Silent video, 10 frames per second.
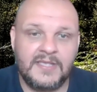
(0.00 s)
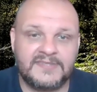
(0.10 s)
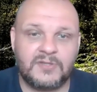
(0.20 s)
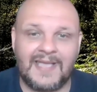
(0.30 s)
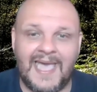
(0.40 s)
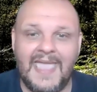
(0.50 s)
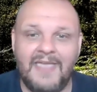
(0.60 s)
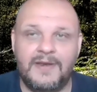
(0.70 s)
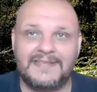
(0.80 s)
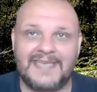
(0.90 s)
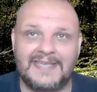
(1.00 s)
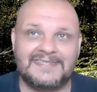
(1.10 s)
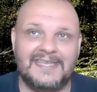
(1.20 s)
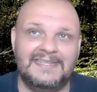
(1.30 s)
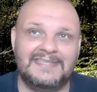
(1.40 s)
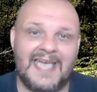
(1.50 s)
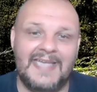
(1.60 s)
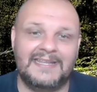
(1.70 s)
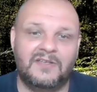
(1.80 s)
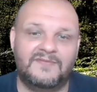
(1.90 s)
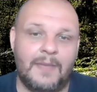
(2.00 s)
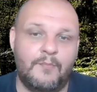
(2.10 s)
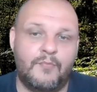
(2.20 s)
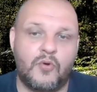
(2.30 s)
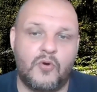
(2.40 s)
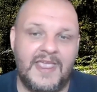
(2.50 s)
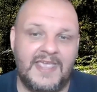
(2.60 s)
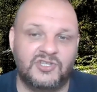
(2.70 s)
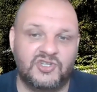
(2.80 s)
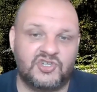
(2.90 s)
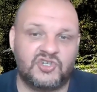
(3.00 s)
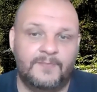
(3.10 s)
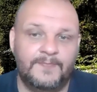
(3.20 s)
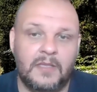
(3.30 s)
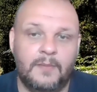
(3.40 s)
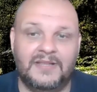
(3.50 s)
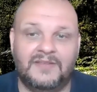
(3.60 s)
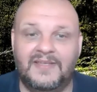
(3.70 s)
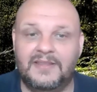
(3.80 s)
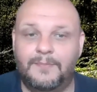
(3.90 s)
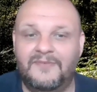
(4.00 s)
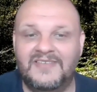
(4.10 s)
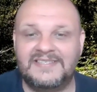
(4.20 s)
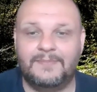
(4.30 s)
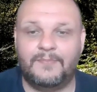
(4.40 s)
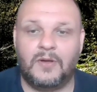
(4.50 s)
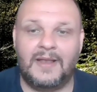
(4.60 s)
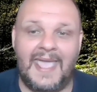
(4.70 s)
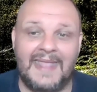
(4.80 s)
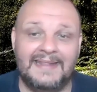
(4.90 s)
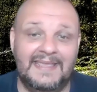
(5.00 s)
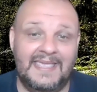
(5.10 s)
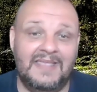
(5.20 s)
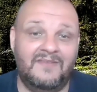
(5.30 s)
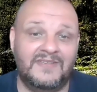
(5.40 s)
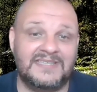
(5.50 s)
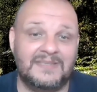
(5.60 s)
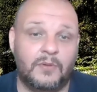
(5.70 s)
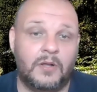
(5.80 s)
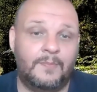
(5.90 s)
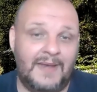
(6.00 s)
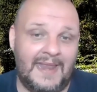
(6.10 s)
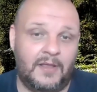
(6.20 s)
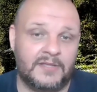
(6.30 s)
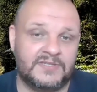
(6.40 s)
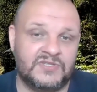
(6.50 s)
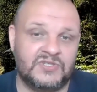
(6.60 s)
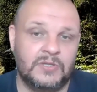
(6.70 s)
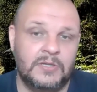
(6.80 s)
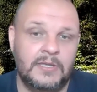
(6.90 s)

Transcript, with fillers: So Chiron, as I said, is kind of that bridge between the visible and the invisible planets.